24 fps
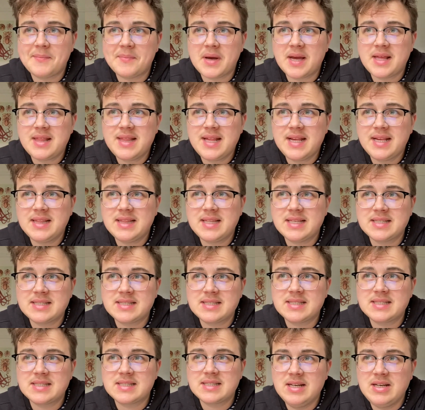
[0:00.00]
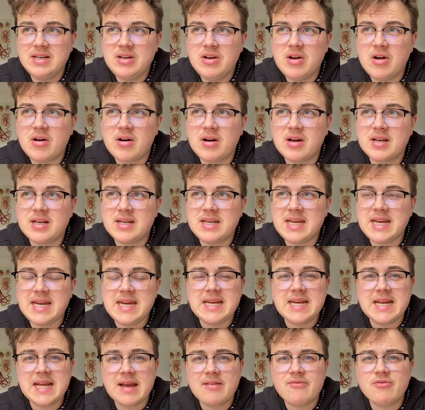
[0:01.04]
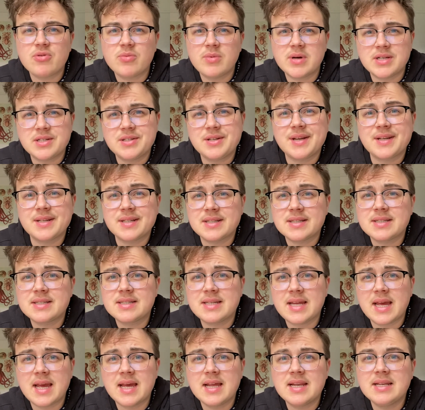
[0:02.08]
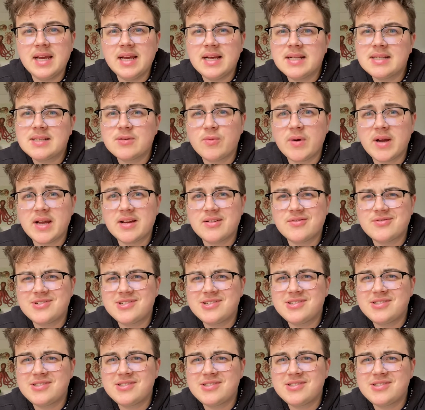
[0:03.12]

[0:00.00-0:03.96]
I think this not needing everyone to understand is a way of